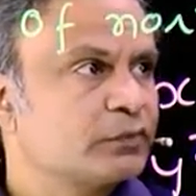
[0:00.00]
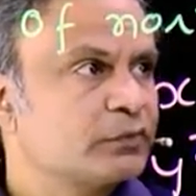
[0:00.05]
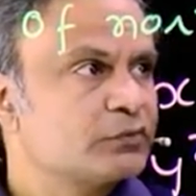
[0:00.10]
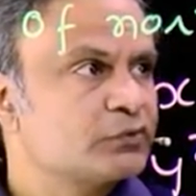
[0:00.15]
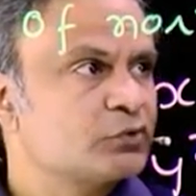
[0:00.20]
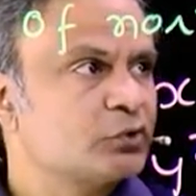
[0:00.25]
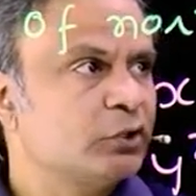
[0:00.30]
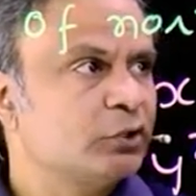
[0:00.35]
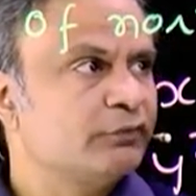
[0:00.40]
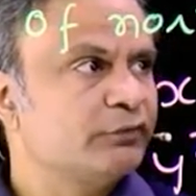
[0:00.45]

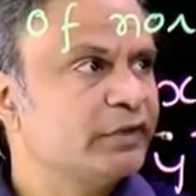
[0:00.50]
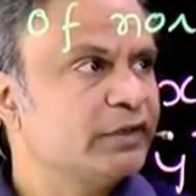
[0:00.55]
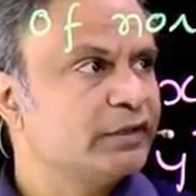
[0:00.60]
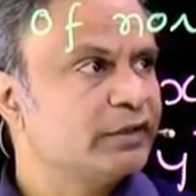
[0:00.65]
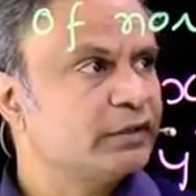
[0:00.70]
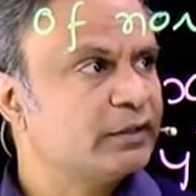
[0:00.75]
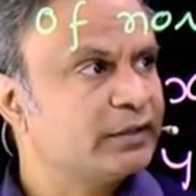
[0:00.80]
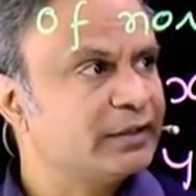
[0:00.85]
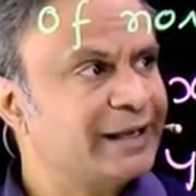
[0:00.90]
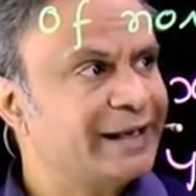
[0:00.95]

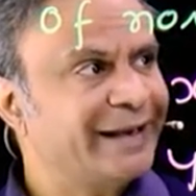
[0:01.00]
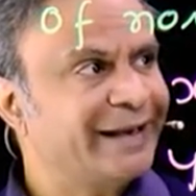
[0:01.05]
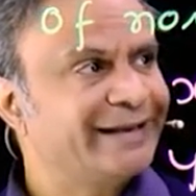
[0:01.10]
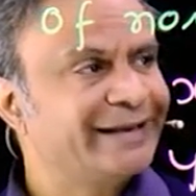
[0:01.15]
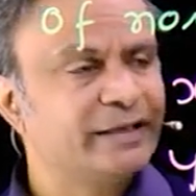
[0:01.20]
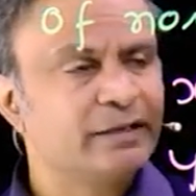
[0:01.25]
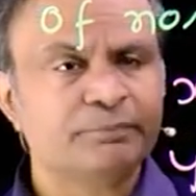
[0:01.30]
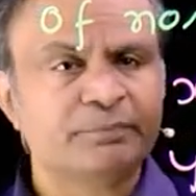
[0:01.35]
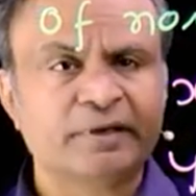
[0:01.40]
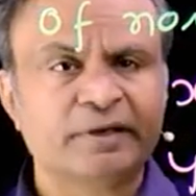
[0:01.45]
solving
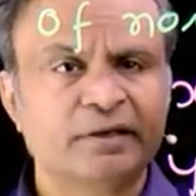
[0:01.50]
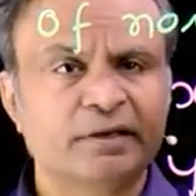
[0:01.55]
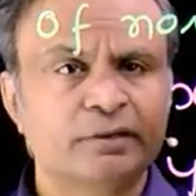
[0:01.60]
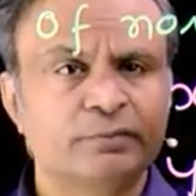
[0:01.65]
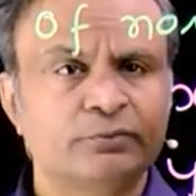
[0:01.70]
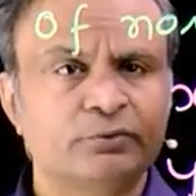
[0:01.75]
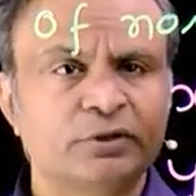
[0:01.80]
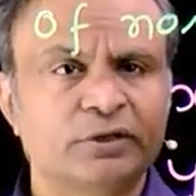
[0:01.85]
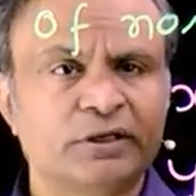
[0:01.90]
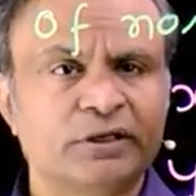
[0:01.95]
line and
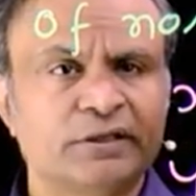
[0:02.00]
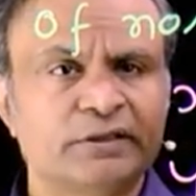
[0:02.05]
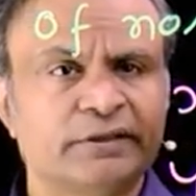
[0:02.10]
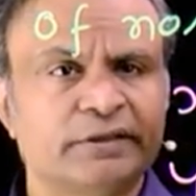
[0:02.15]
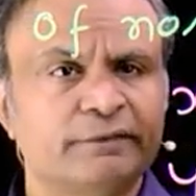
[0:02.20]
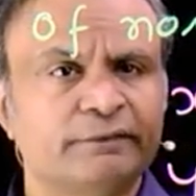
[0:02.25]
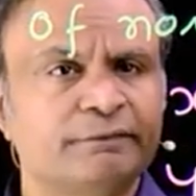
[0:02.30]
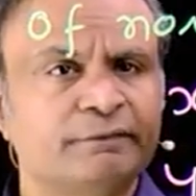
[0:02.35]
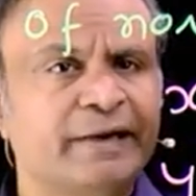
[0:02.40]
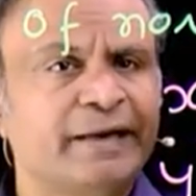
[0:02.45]
parabola,
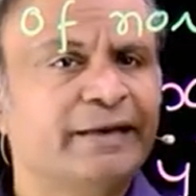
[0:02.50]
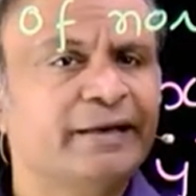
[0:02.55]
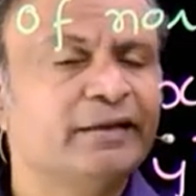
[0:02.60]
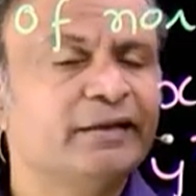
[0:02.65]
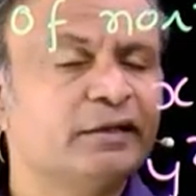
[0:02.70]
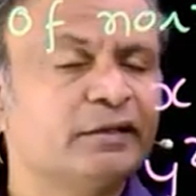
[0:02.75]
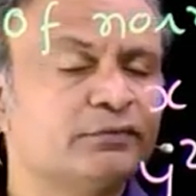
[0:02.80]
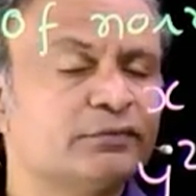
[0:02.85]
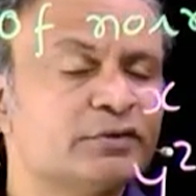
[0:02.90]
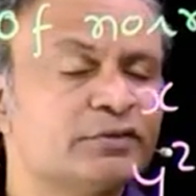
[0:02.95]
then finding
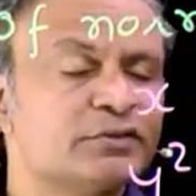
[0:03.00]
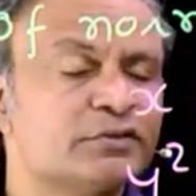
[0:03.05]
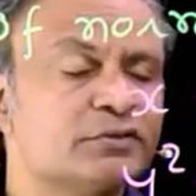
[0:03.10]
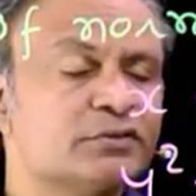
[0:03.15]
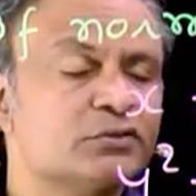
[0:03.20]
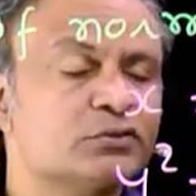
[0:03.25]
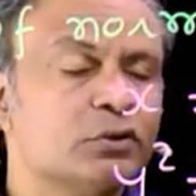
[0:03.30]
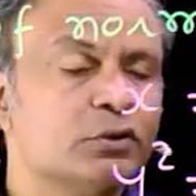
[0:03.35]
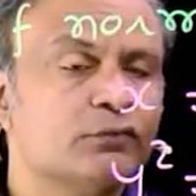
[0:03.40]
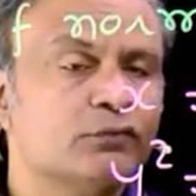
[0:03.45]

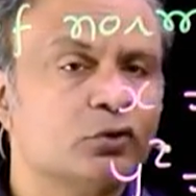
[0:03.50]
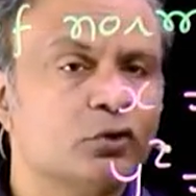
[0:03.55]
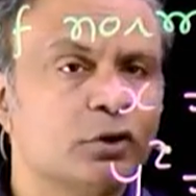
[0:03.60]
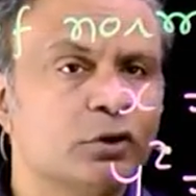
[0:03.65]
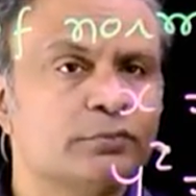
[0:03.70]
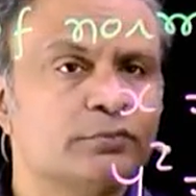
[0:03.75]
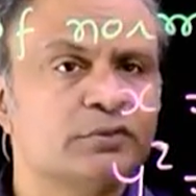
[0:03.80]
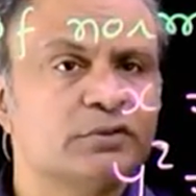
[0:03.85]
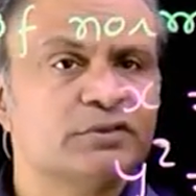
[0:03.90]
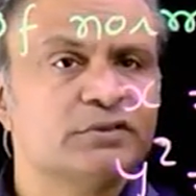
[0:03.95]
equations of
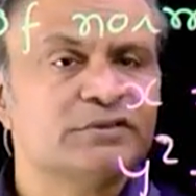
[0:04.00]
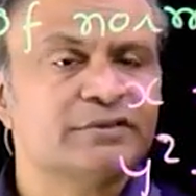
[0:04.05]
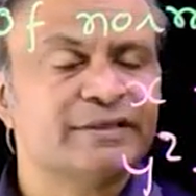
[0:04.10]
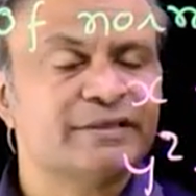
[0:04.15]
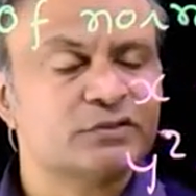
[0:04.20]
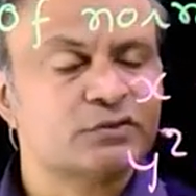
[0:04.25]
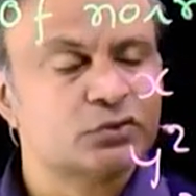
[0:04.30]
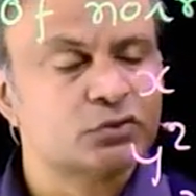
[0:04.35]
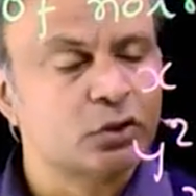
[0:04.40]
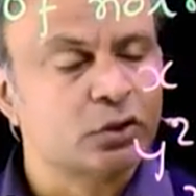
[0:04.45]
normals,
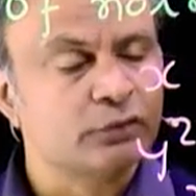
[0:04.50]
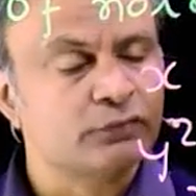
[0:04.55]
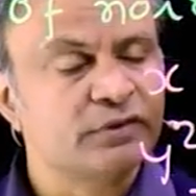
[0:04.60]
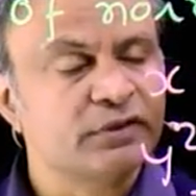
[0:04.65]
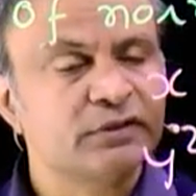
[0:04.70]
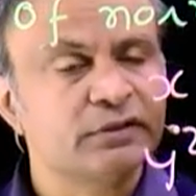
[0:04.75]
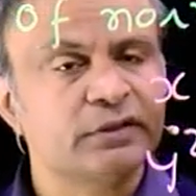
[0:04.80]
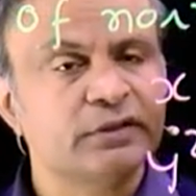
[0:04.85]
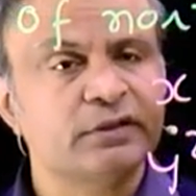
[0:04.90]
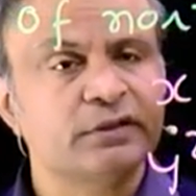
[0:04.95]
then
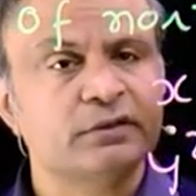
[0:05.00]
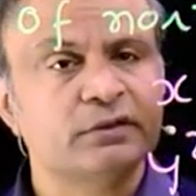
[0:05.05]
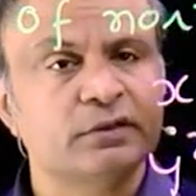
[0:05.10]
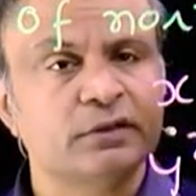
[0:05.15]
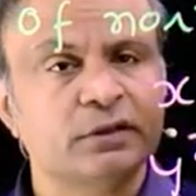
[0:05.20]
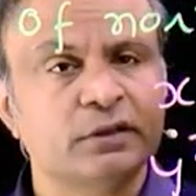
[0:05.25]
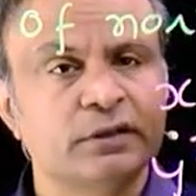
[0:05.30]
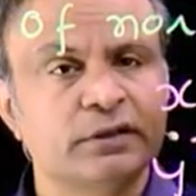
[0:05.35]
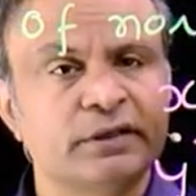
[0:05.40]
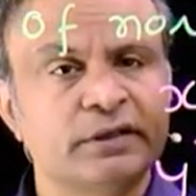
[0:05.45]
solving the
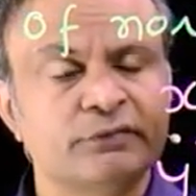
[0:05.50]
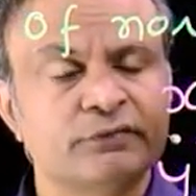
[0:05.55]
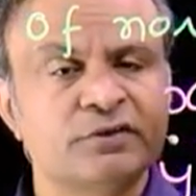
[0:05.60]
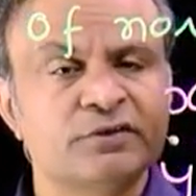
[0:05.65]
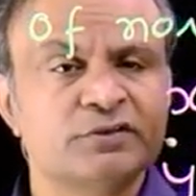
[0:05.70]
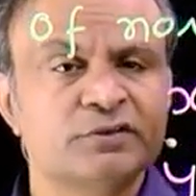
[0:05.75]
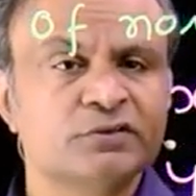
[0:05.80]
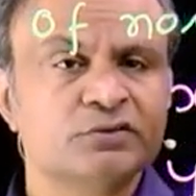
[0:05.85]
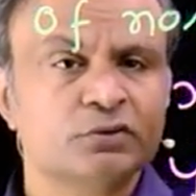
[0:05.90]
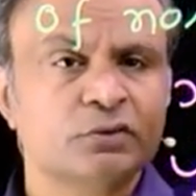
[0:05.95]
uh,
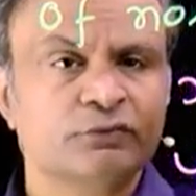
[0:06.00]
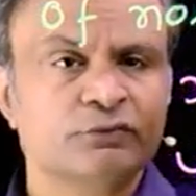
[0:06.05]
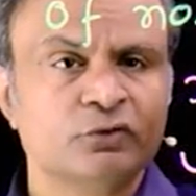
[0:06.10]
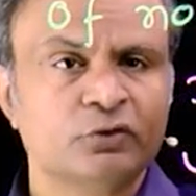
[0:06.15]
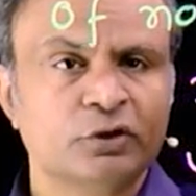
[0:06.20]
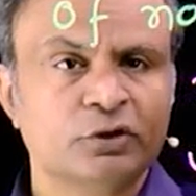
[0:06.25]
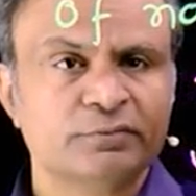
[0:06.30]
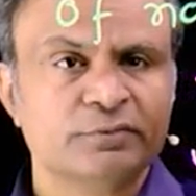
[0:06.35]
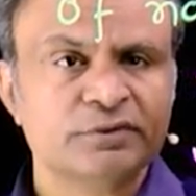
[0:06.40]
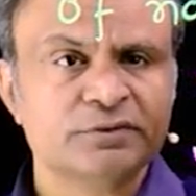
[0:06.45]
equations of
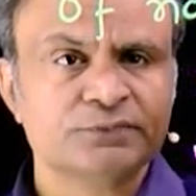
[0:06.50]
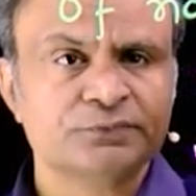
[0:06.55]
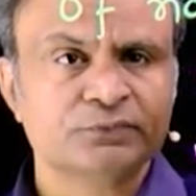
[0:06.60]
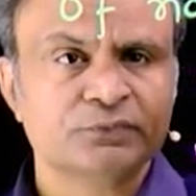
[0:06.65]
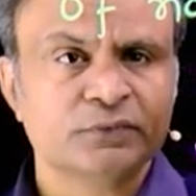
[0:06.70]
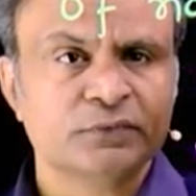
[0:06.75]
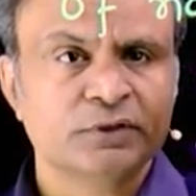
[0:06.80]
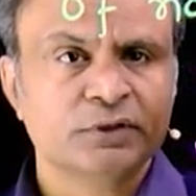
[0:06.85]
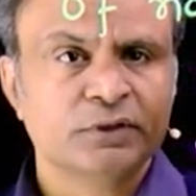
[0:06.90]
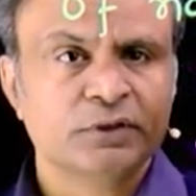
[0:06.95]
normals,
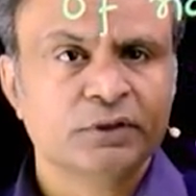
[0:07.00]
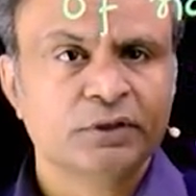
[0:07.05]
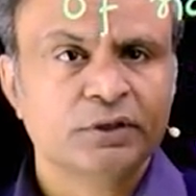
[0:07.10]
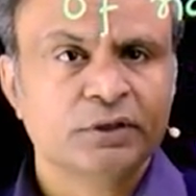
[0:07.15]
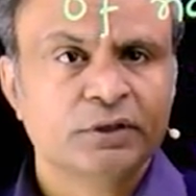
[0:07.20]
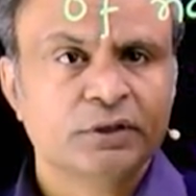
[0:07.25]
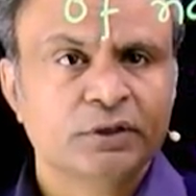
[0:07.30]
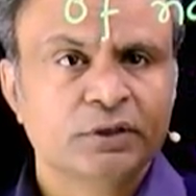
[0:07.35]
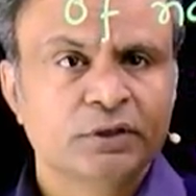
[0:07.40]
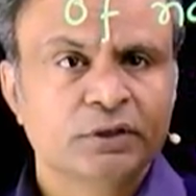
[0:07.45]

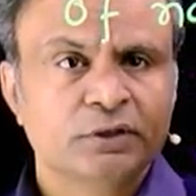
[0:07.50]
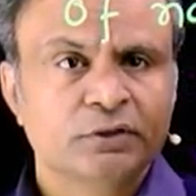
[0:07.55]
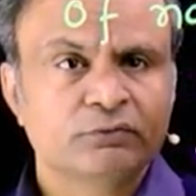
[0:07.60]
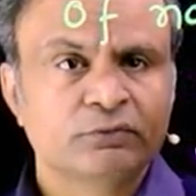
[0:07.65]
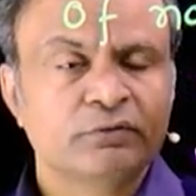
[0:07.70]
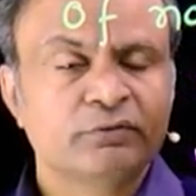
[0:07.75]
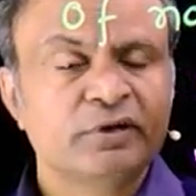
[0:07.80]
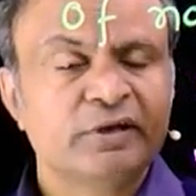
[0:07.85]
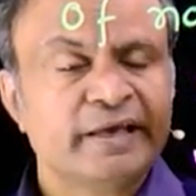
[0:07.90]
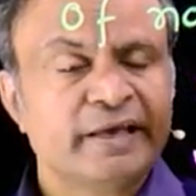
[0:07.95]

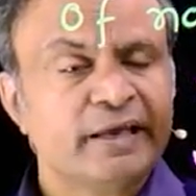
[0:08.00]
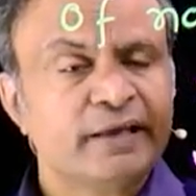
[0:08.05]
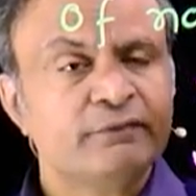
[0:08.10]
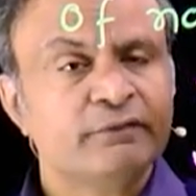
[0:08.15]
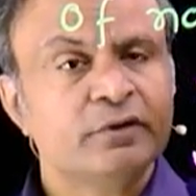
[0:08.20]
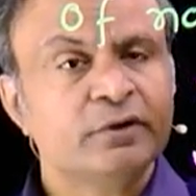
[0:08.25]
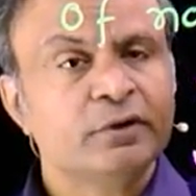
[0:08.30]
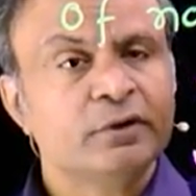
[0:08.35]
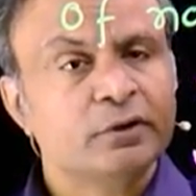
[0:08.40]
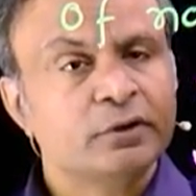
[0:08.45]
we will have
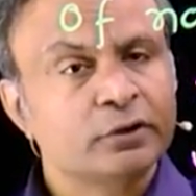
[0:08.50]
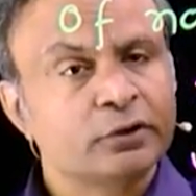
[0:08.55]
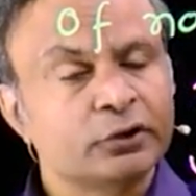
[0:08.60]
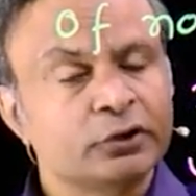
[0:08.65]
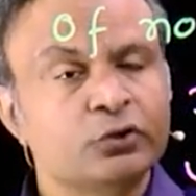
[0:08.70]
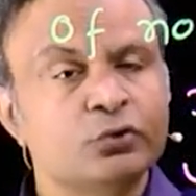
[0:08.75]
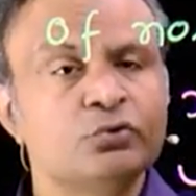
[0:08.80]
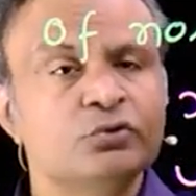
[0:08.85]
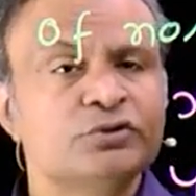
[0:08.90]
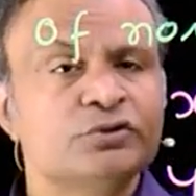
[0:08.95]

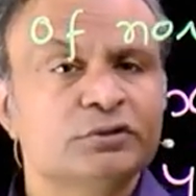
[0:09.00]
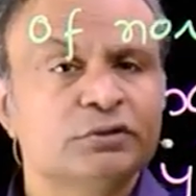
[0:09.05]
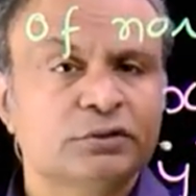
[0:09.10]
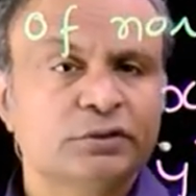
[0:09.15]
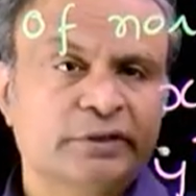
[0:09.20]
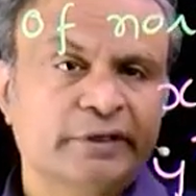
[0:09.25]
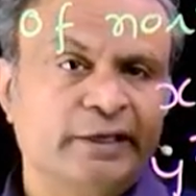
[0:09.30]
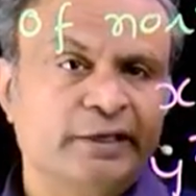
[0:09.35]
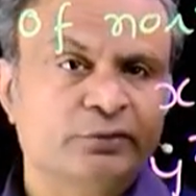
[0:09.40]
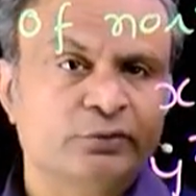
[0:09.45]
huge
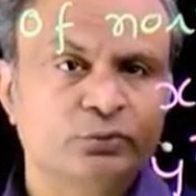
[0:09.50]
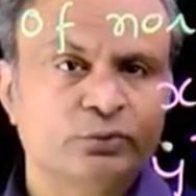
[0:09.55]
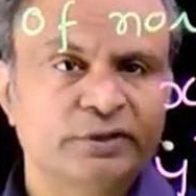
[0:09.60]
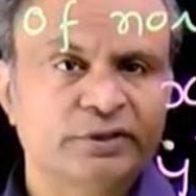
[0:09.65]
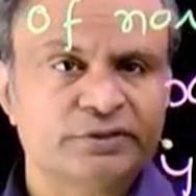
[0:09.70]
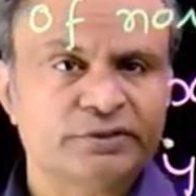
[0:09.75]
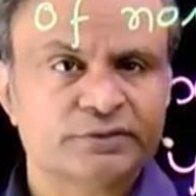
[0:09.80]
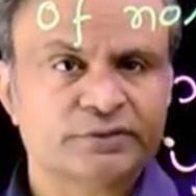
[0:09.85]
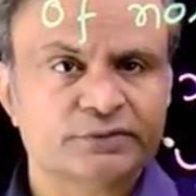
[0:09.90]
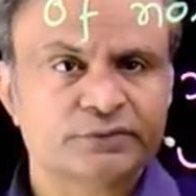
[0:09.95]

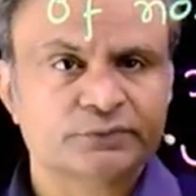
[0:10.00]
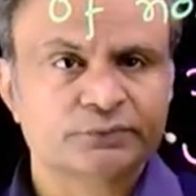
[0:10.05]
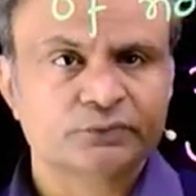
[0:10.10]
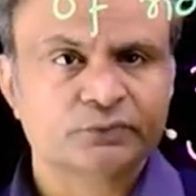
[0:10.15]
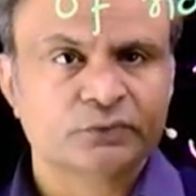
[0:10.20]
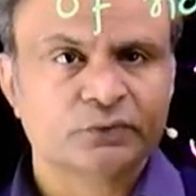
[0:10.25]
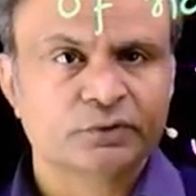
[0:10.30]
calculations.